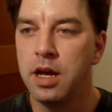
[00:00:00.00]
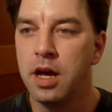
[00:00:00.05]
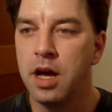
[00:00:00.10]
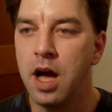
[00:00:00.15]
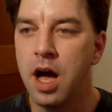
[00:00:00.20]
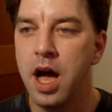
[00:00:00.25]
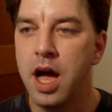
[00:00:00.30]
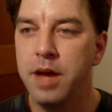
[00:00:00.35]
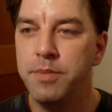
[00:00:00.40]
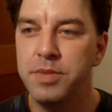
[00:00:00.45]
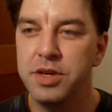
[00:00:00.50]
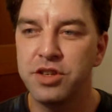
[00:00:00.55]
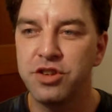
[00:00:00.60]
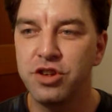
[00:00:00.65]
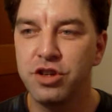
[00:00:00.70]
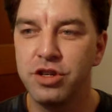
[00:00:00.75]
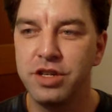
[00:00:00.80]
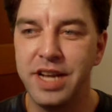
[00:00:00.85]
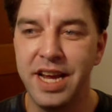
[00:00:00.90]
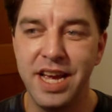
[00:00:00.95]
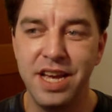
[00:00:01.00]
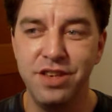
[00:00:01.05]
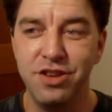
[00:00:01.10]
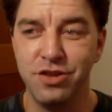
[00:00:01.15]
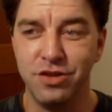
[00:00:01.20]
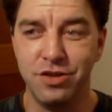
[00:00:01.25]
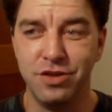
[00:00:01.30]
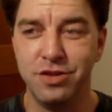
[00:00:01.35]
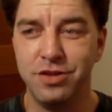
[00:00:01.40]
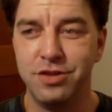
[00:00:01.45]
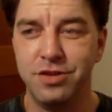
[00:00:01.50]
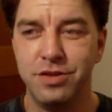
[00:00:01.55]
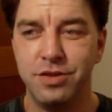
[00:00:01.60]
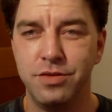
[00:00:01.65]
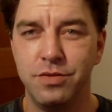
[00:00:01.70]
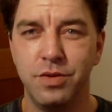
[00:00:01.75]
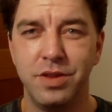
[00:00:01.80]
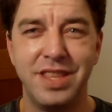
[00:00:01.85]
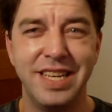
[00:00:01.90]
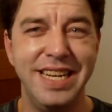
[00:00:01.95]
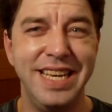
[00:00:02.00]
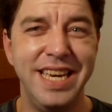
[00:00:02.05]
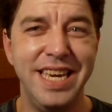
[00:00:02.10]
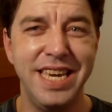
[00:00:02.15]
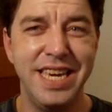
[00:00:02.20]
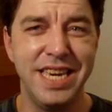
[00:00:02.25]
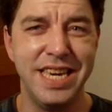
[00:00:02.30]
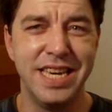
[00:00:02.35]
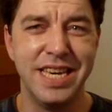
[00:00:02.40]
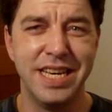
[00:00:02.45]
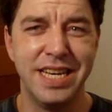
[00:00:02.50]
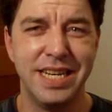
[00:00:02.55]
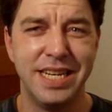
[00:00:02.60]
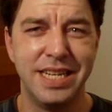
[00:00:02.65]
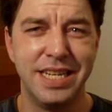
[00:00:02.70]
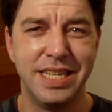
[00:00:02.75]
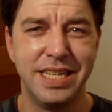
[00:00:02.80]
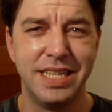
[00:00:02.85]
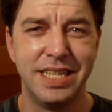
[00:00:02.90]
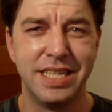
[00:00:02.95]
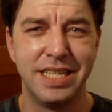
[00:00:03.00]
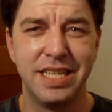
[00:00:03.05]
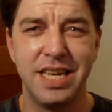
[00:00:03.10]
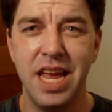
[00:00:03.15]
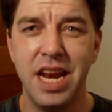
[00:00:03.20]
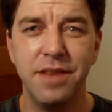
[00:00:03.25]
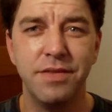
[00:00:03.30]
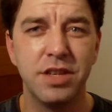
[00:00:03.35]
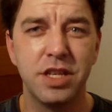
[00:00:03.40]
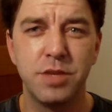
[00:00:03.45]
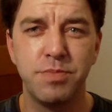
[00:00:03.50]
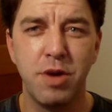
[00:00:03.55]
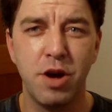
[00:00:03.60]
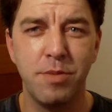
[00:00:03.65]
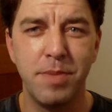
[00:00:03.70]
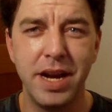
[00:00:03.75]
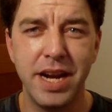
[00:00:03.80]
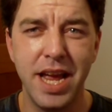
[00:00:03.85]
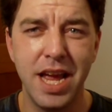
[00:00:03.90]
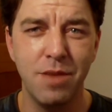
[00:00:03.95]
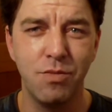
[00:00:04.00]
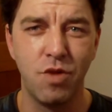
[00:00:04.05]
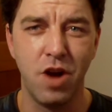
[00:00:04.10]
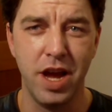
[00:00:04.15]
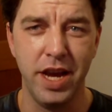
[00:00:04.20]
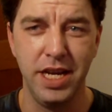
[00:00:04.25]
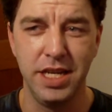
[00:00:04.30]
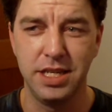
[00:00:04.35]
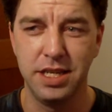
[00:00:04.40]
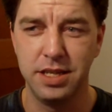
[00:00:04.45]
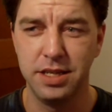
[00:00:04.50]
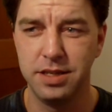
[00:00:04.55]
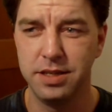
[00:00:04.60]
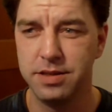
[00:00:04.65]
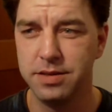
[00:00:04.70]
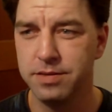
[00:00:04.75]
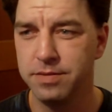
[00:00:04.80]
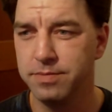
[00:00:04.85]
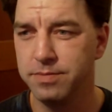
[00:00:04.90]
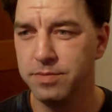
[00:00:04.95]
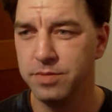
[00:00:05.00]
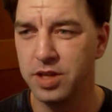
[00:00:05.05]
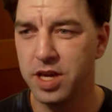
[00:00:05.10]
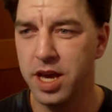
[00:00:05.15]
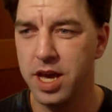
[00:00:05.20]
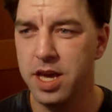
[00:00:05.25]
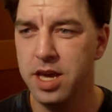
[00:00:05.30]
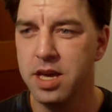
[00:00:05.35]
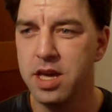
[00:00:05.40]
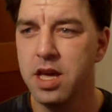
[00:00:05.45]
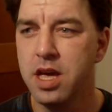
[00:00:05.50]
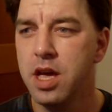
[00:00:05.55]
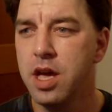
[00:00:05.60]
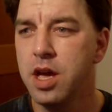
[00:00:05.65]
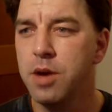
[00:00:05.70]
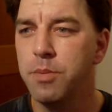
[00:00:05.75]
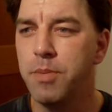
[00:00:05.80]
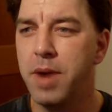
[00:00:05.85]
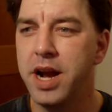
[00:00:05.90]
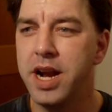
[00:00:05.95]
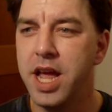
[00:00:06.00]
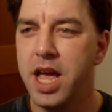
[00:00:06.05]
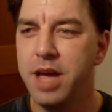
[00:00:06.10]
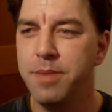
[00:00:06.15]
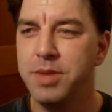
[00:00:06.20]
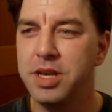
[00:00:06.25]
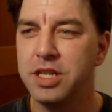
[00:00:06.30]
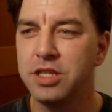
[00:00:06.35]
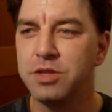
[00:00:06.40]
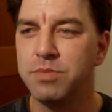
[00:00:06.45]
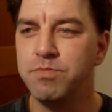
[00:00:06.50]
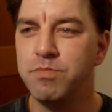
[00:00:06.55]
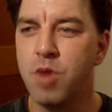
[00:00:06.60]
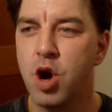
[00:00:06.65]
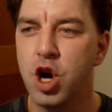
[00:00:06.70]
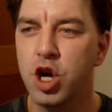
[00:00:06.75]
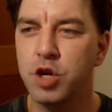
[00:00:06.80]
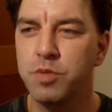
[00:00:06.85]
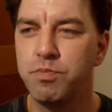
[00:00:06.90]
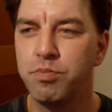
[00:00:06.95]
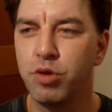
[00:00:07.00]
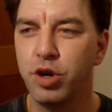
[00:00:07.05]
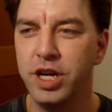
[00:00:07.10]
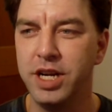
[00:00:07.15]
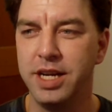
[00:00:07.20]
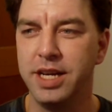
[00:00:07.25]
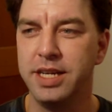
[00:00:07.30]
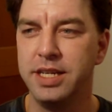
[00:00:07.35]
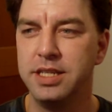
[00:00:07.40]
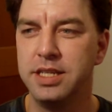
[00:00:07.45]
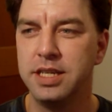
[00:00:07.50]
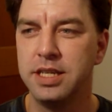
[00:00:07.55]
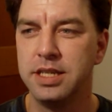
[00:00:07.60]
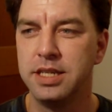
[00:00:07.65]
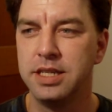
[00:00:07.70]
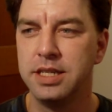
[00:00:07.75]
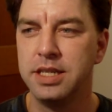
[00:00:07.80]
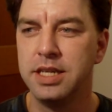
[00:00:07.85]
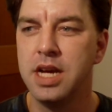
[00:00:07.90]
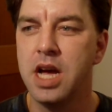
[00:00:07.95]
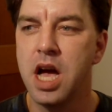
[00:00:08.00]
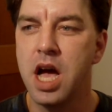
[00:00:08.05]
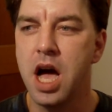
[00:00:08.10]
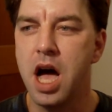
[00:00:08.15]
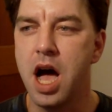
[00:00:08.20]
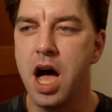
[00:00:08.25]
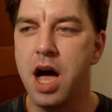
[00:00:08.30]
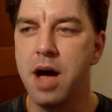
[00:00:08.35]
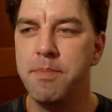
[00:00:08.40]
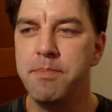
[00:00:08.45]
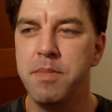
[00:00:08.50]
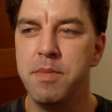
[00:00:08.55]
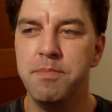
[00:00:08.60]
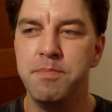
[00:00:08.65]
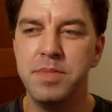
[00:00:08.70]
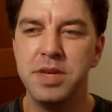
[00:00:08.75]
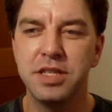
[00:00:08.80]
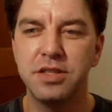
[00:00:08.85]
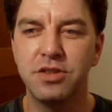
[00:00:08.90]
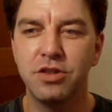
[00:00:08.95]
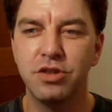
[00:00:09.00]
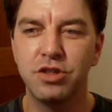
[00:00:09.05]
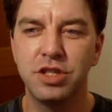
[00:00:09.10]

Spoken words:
Hi, Mr. Daniel, with an E. Can't even spell my name right, okay? My name is Mark Breland. I'm Mr.